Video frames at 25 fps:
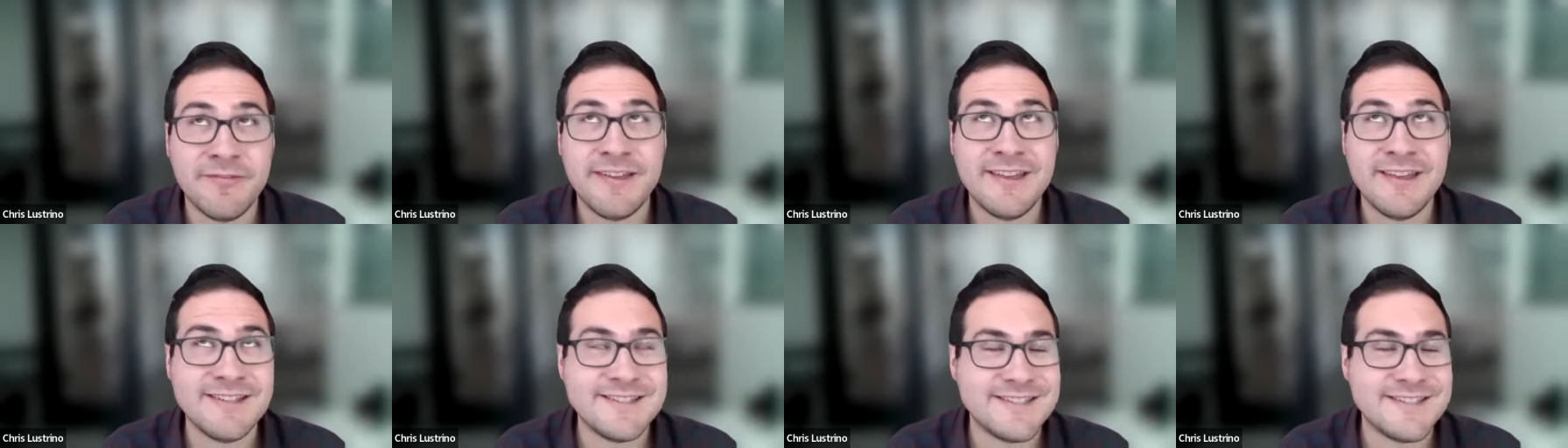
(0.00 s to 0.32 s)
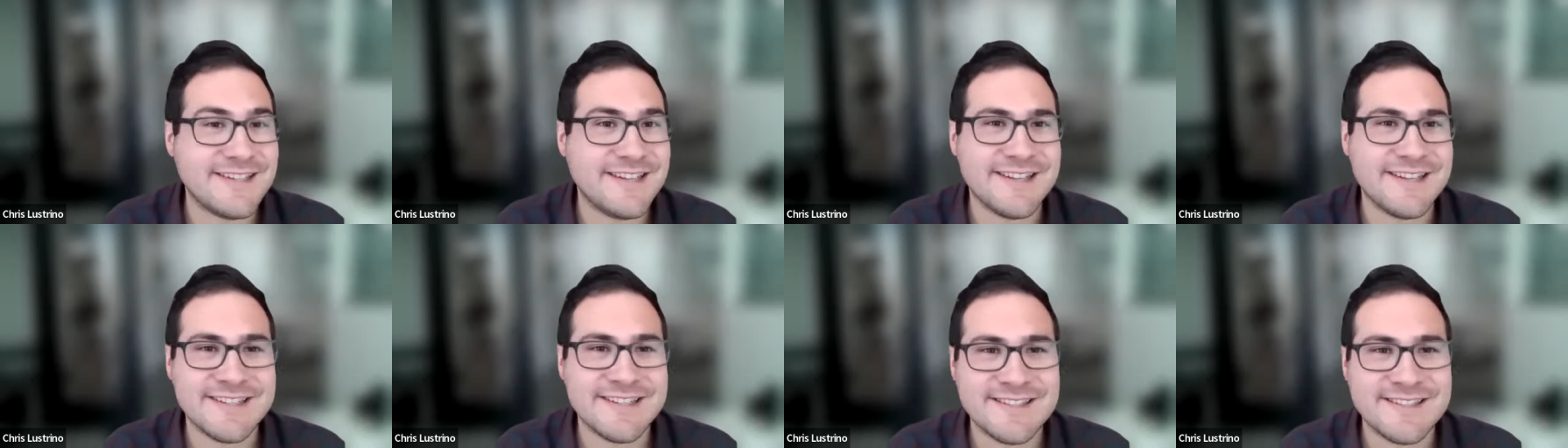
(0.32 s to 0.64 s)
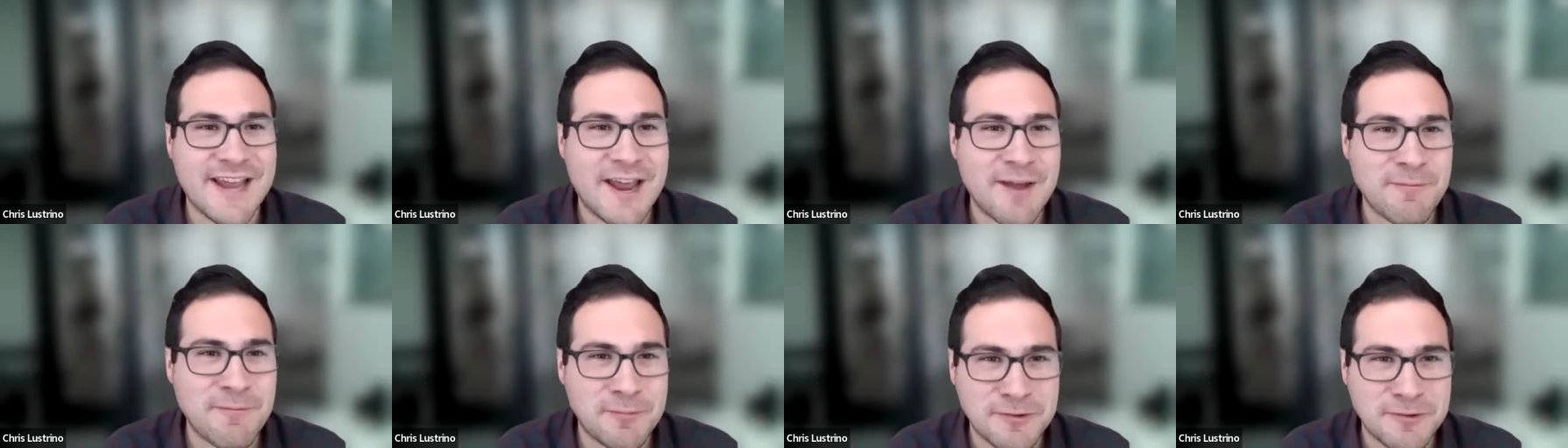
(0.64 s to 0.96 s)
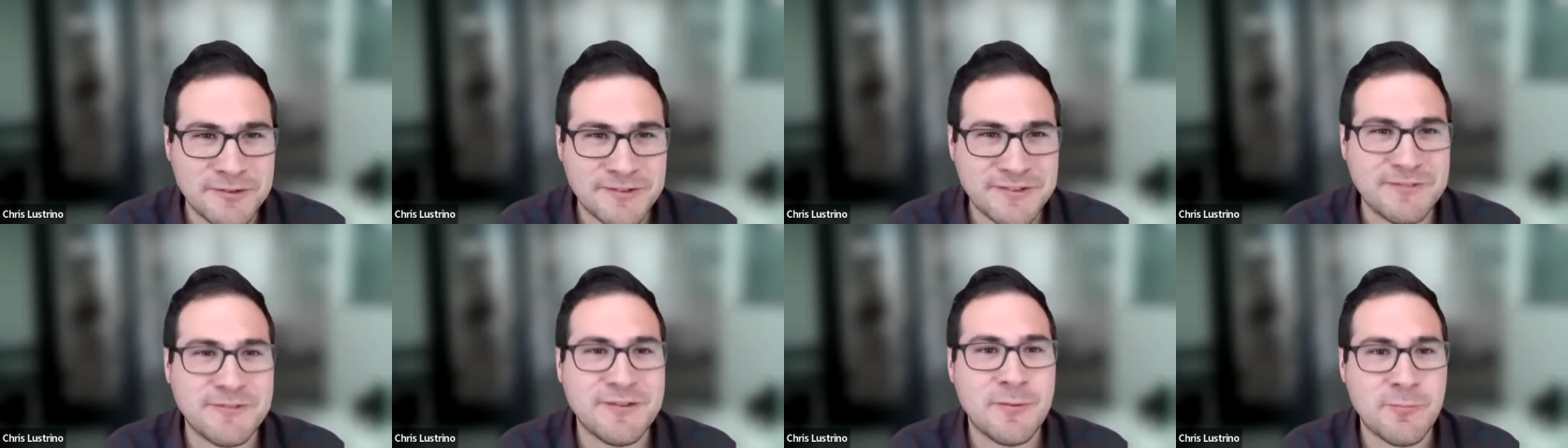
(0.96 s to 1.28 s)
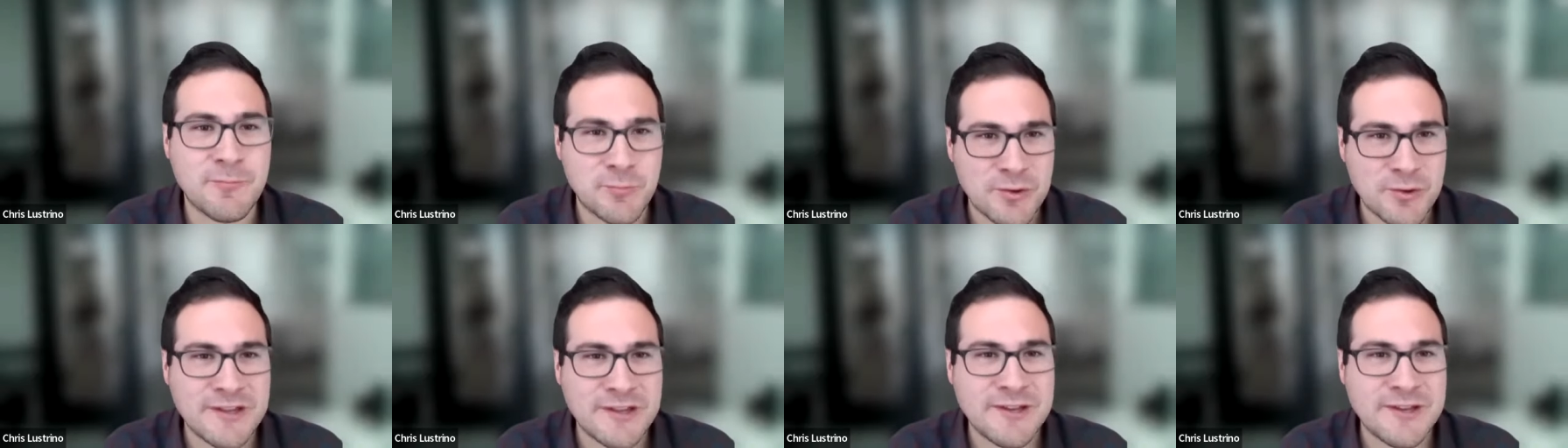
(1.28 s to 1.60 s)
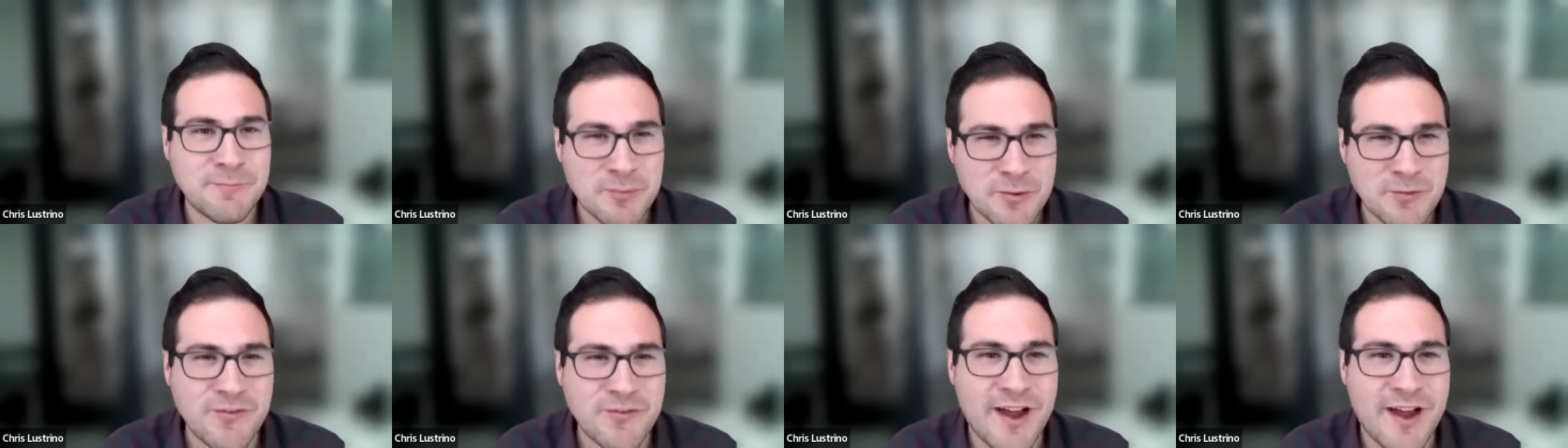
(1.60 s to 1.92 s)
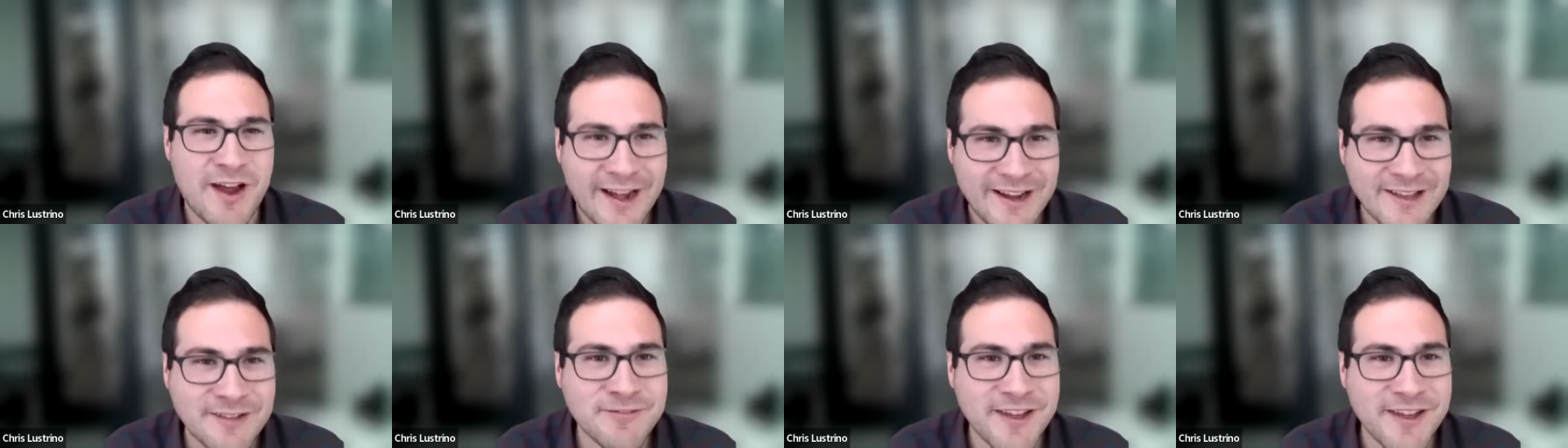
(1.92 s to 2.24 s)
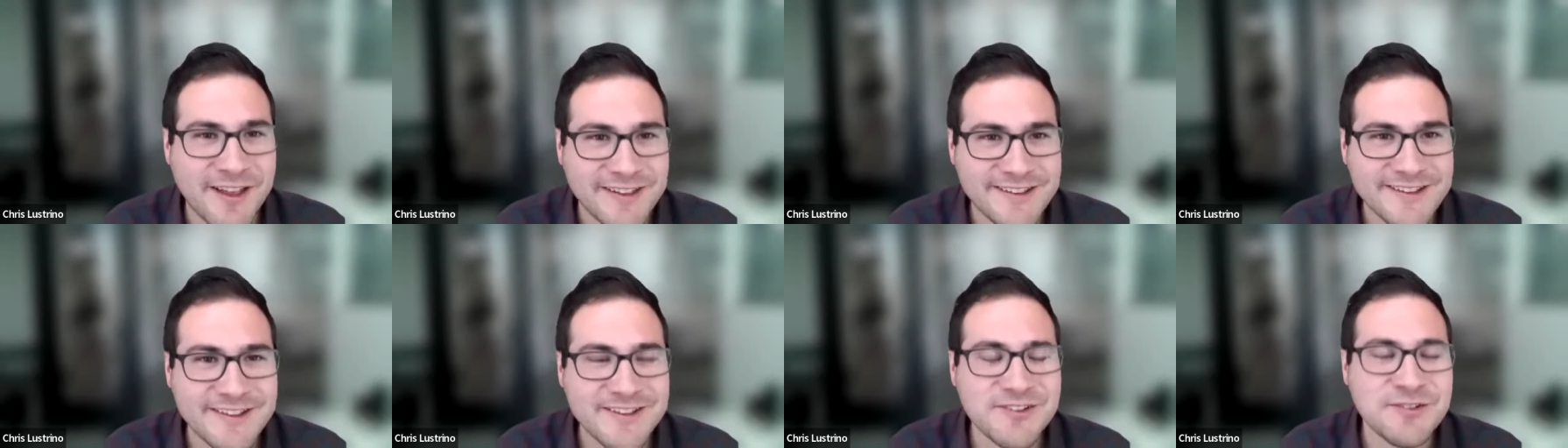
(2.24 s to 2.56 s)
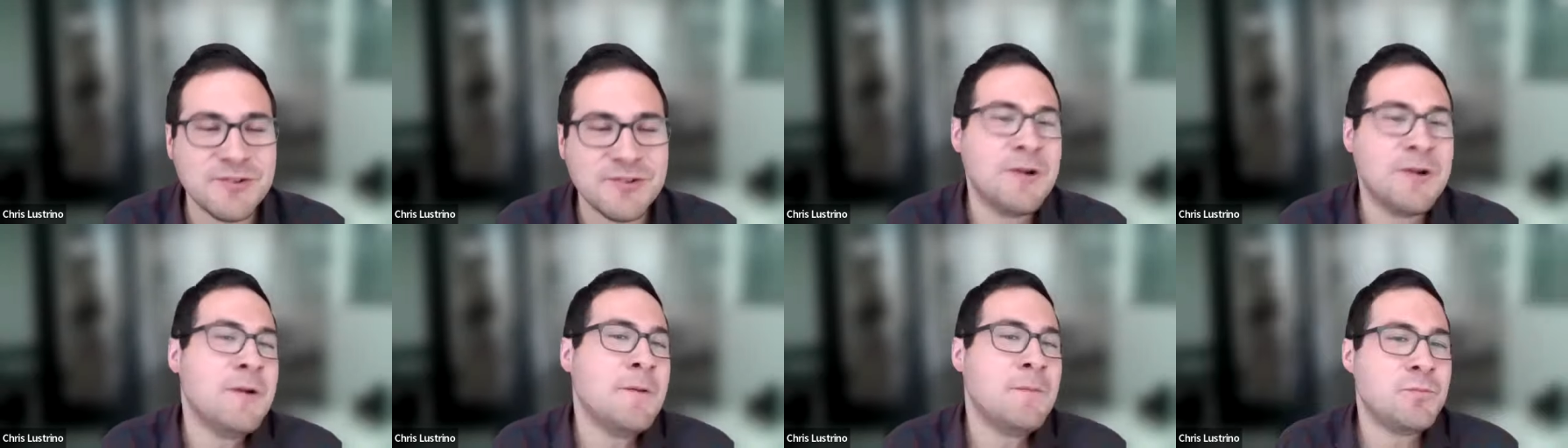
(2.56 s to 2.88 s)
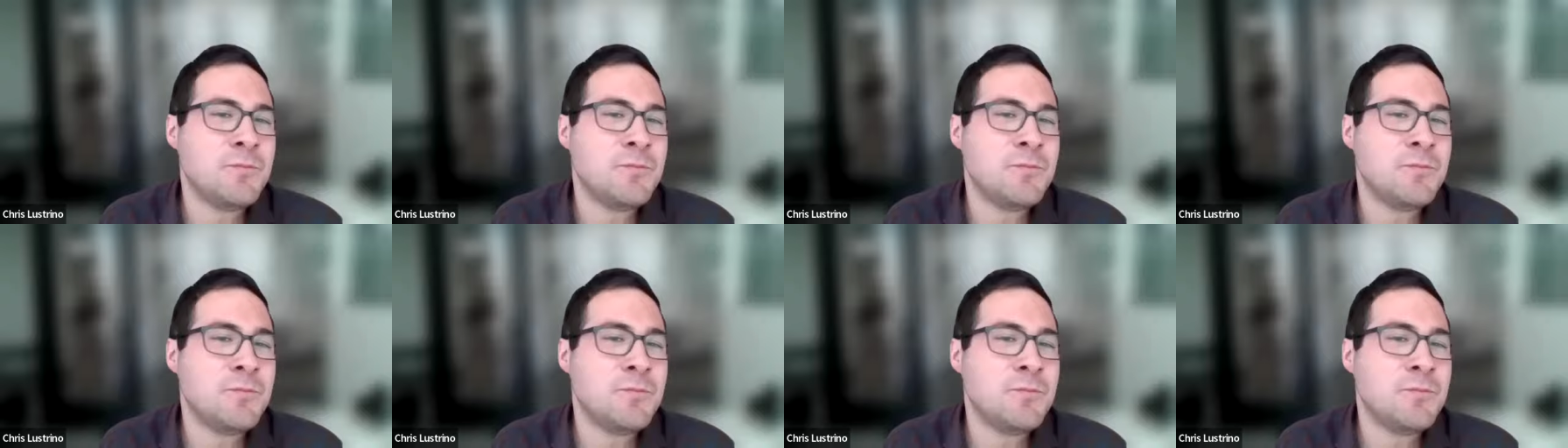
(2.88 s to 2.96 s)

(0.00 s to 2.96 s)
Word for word: VC examples of them really providing value,